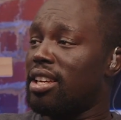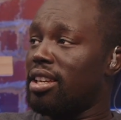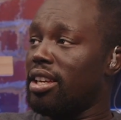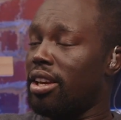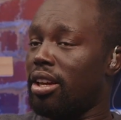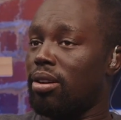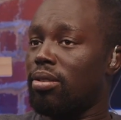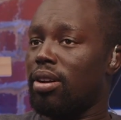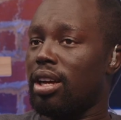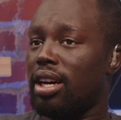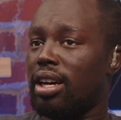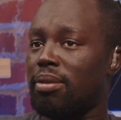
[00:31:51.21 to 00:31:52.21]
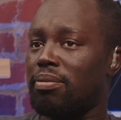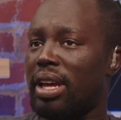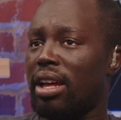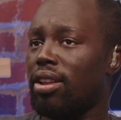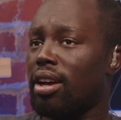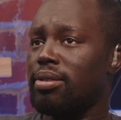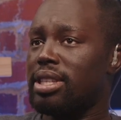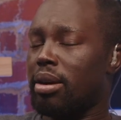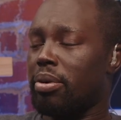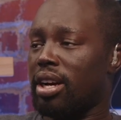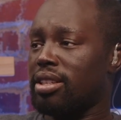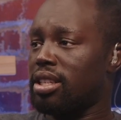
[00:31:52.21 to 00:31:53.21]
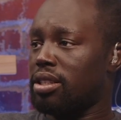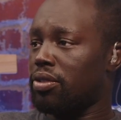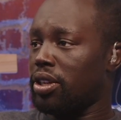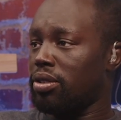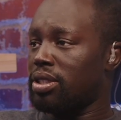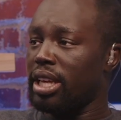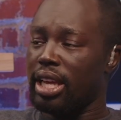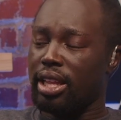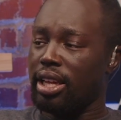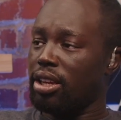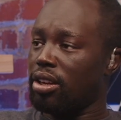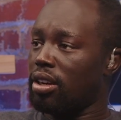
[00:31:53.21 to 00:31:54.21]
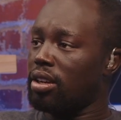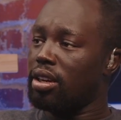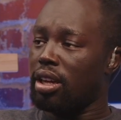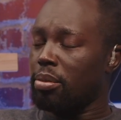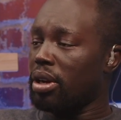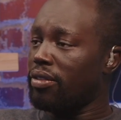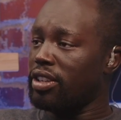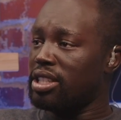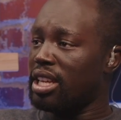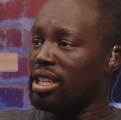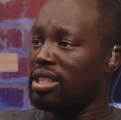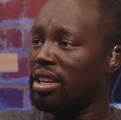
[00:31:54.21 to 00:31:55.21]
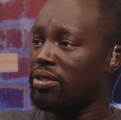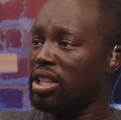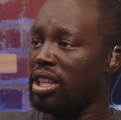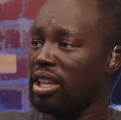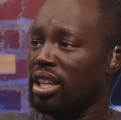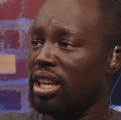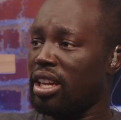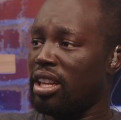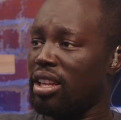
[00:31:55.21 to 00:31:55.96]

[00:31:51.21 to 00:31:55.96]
How long was that process for you to get like your nonprofit status and everything like that?